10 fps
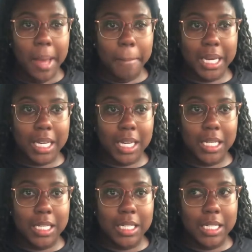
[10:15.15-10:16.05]

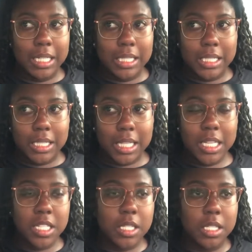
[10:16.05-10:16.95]
because
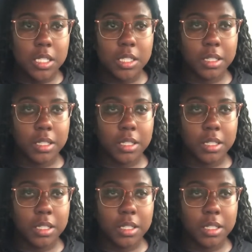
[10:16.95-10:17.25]
it's just,